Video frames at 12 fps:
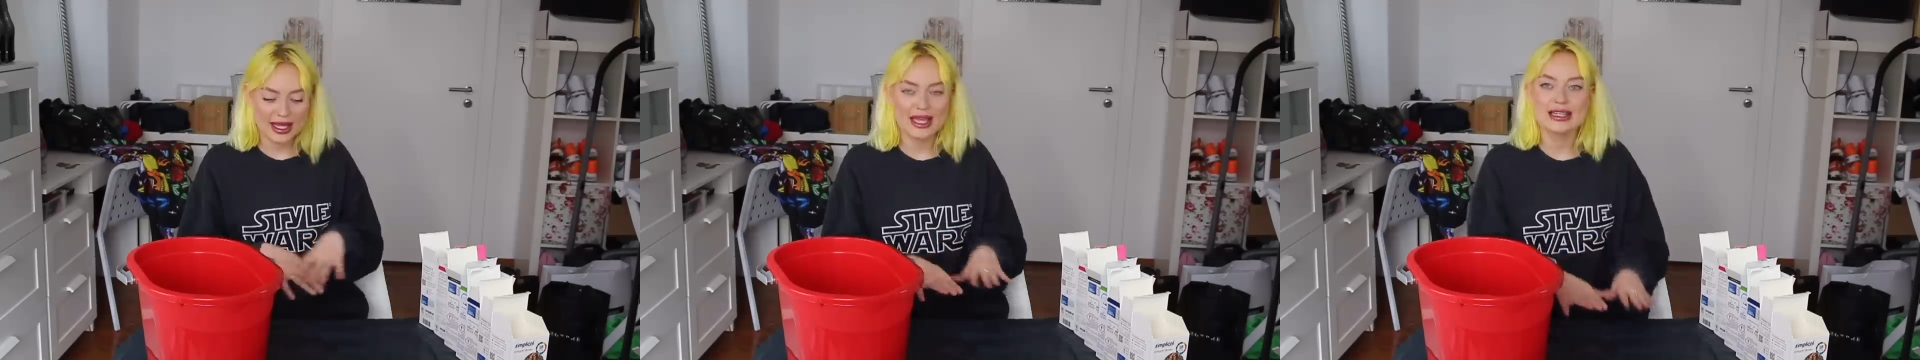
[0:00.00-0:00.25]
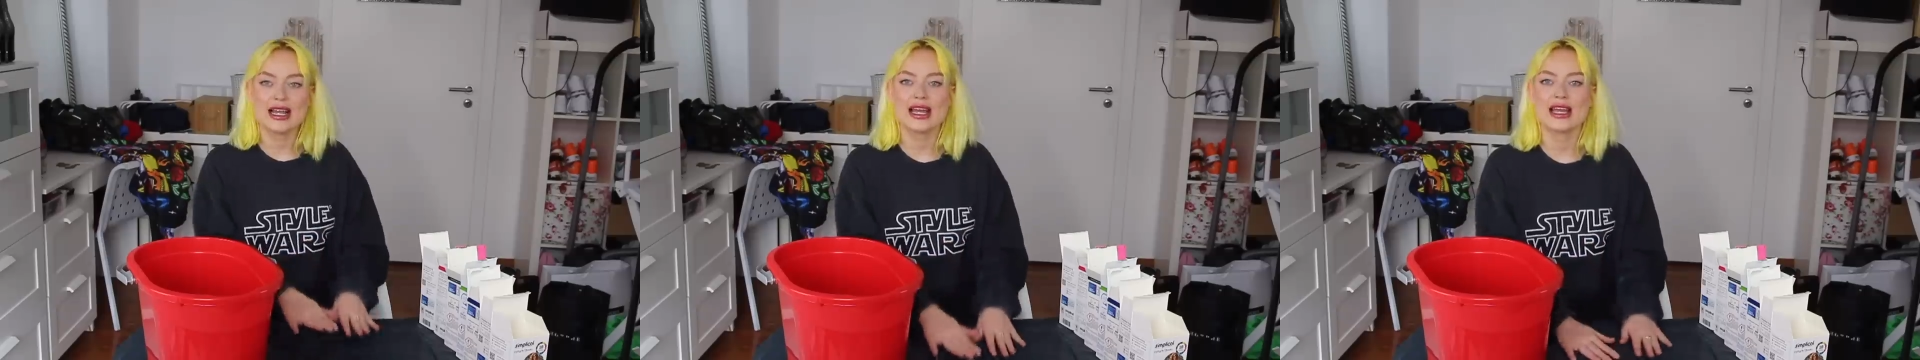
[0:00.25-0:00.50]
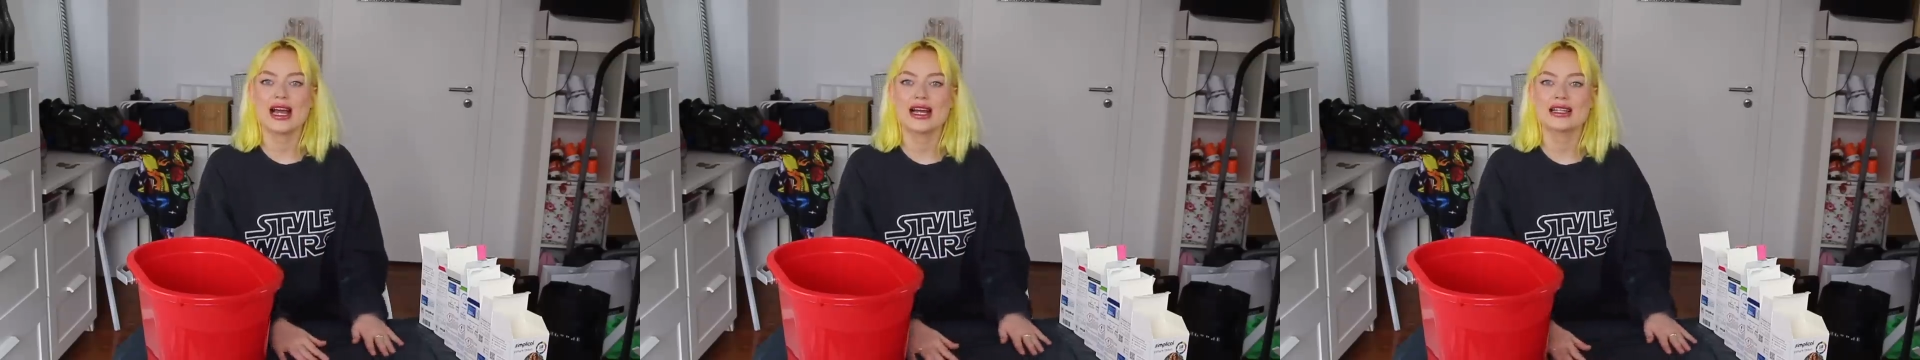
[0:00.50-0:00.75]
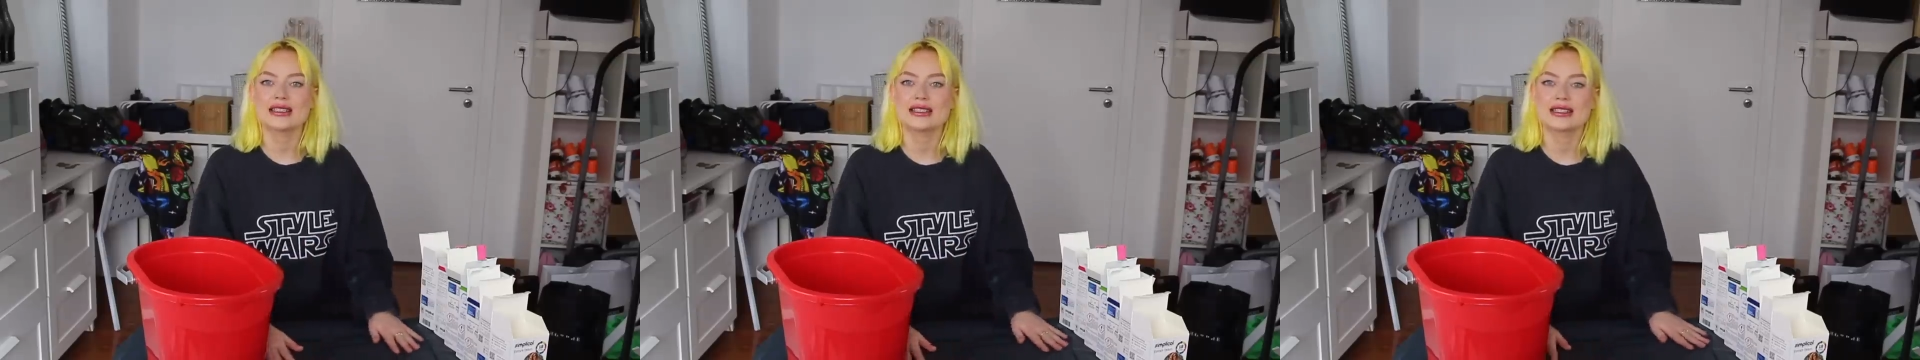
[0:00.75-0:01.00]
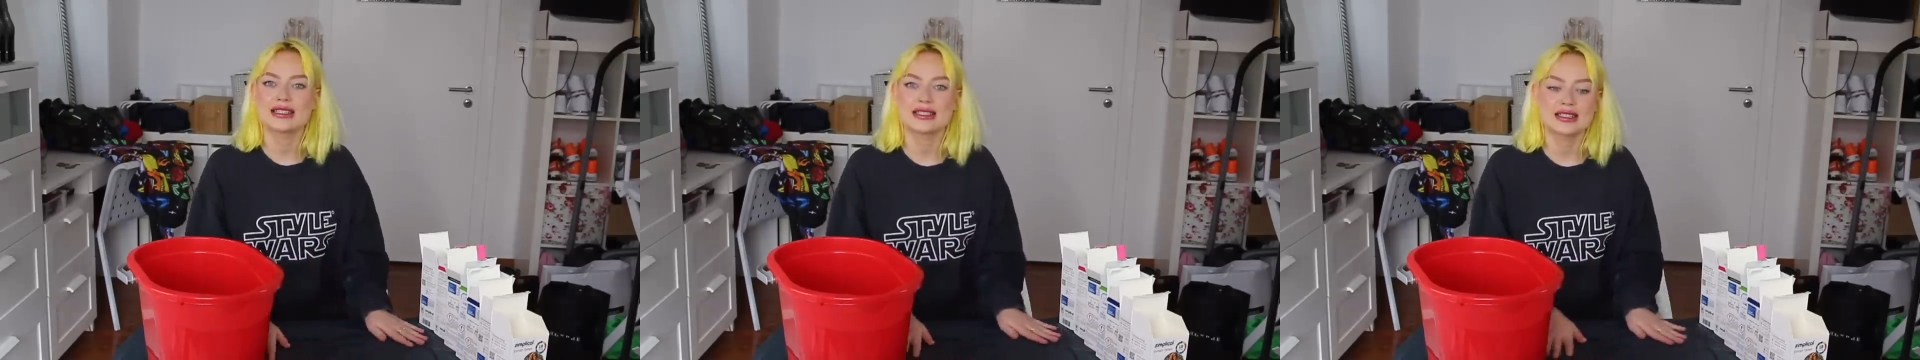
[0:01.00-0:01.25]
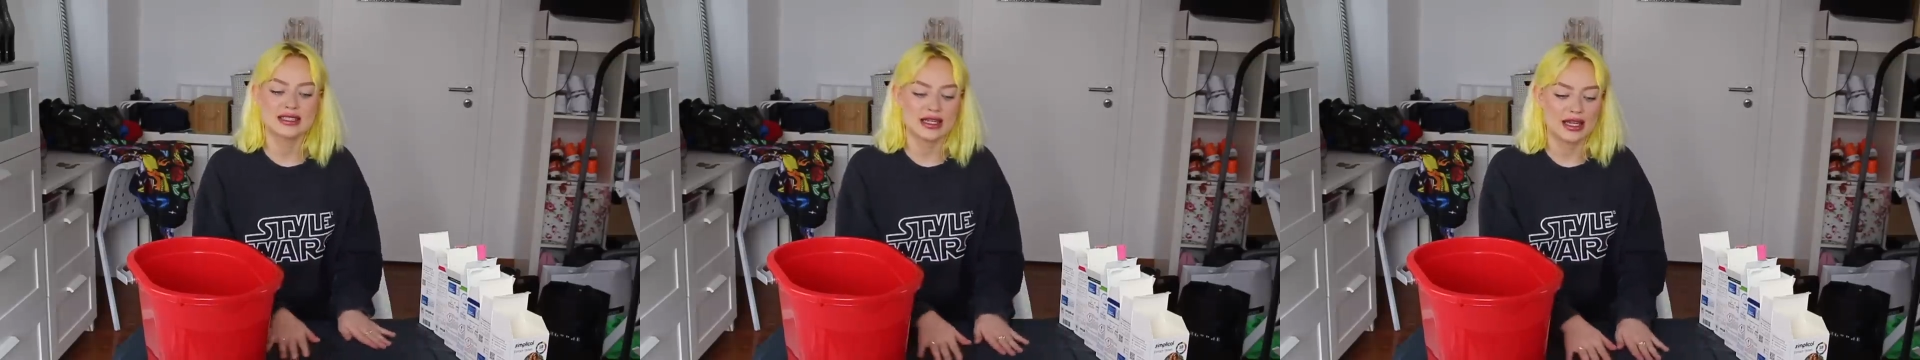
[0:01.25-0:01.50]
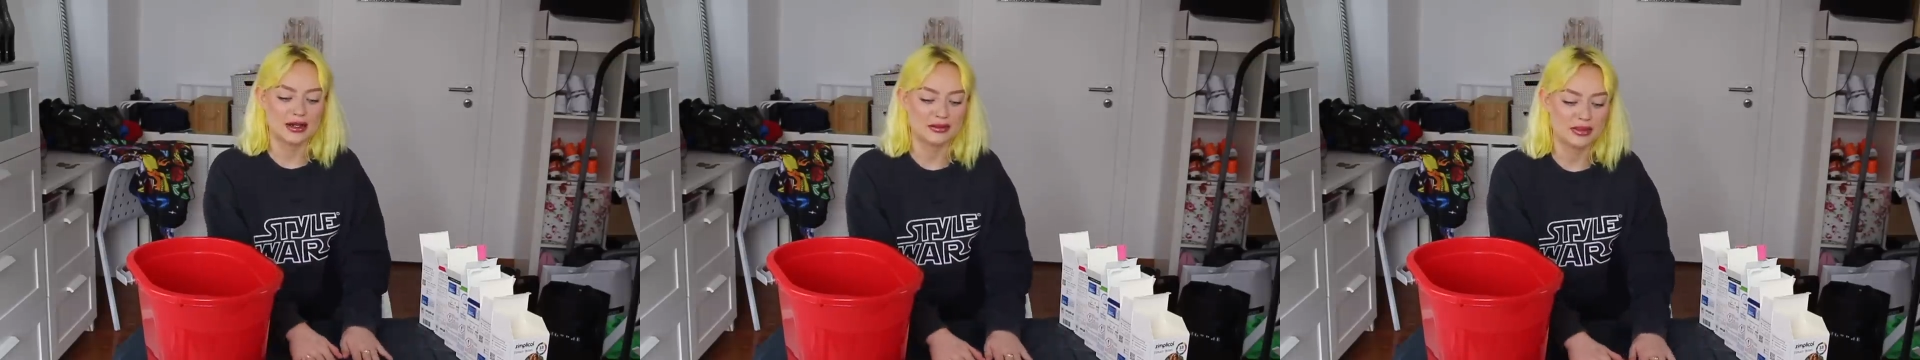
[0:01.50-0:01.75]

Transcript: And I got this uh,